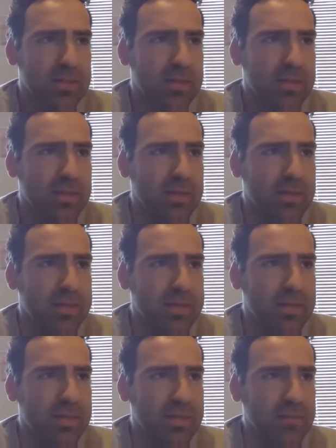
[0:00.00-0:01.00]

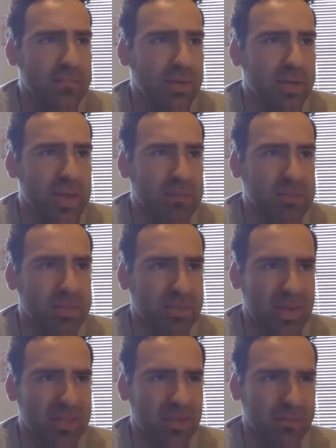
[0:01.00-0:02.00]
And that perhaps
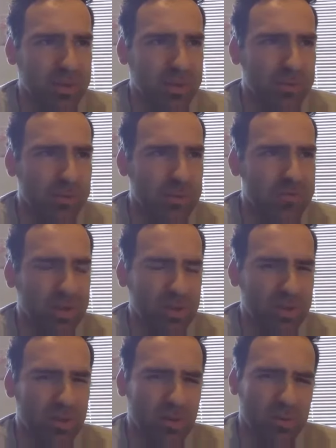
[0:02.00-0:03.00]
it had something to do with the fact
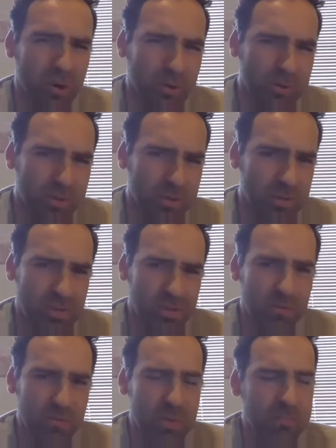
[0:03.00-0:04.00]
that they were Polish.
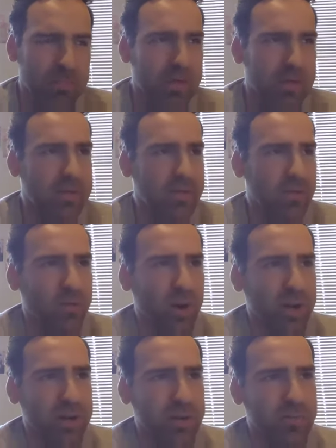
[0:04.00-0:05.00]
And remember,
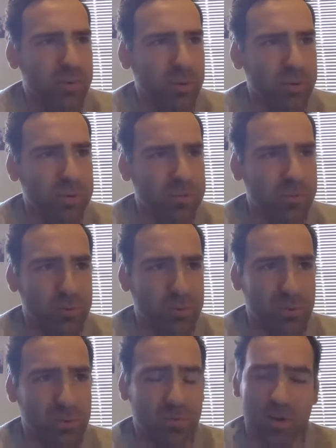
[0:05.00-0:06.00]
Ukrainian and Polish
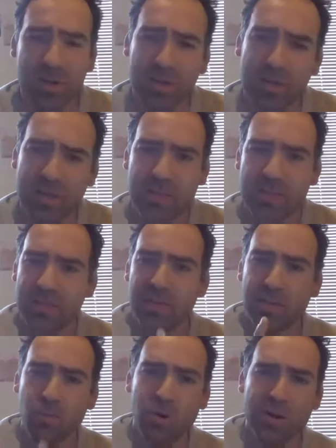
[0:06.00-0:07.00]
forces are fighting against
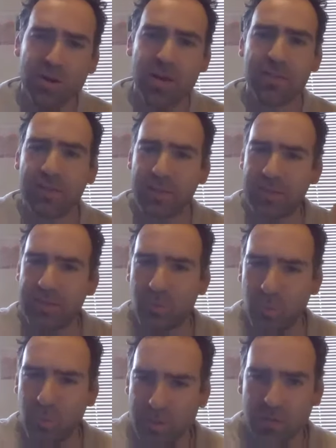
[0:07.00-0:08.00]
one another
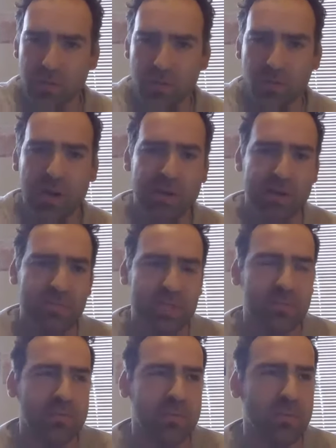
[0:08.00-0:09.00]
in Western Ukraine in a
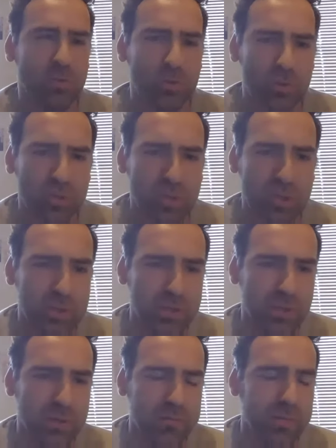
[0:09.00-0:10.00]
massive insurgency at this
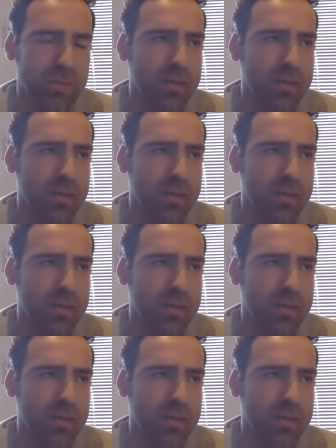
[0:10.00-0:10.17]
time.